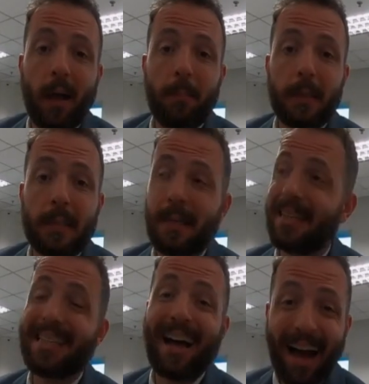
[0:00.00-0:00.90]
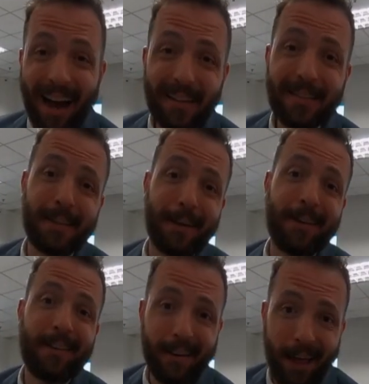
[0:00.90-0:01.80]
campus is the
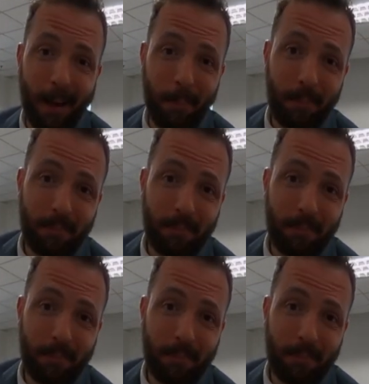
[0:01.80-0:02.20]
IT lab.